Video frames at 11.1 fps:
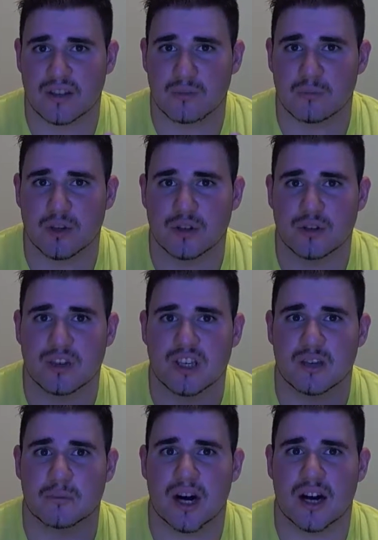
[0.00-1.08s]
But you're
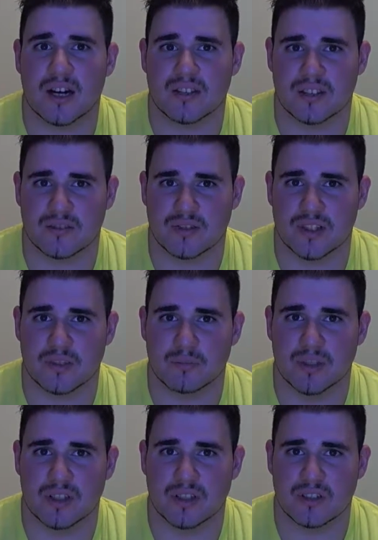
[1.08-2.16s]
thinking positively
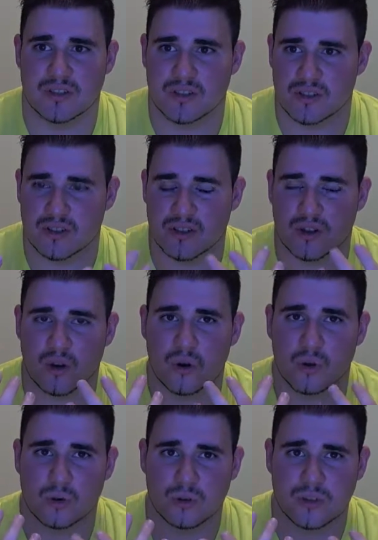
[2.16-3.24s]
because the
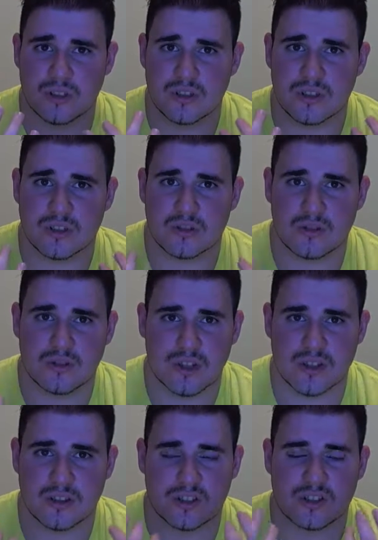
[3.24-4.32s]
cold,
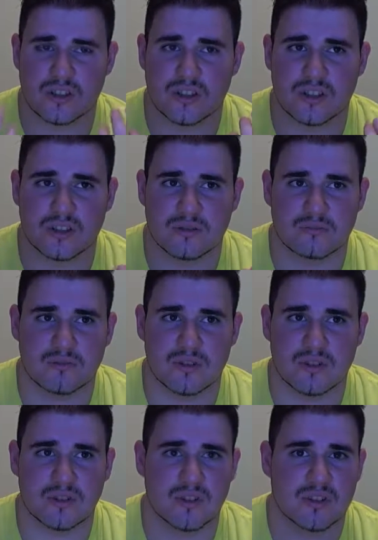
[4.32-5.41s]
like just the...
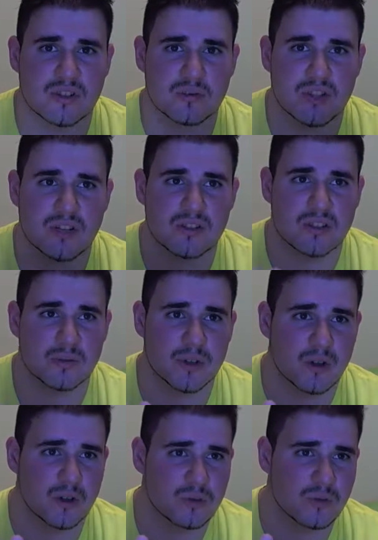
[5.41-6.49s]
Sometimes it could be
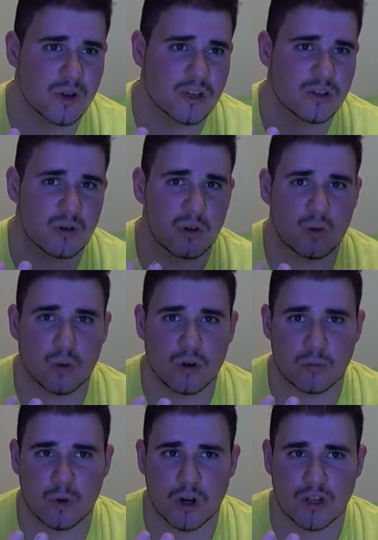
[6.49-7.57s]
cold water or
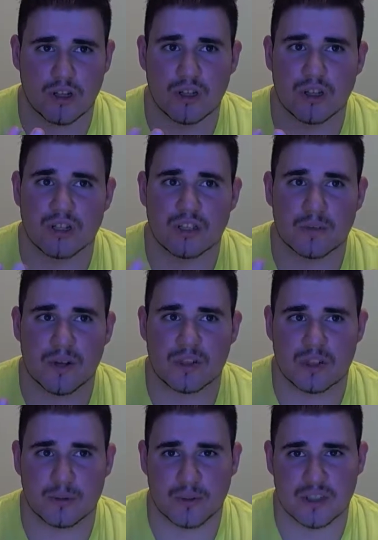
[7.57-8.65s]
warm water. Depends on
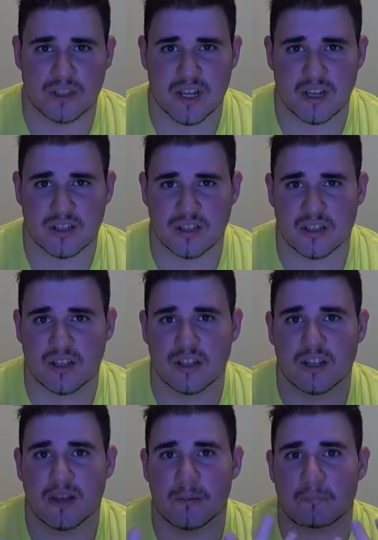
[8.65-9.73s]
your personality.
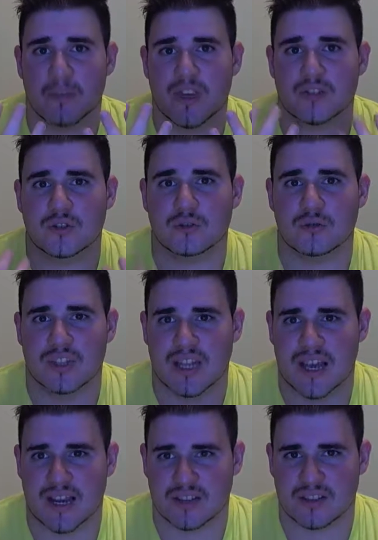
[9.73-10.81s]
Makes you
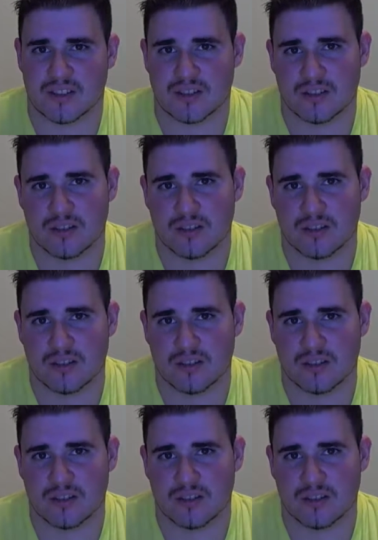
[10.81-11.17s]
relax.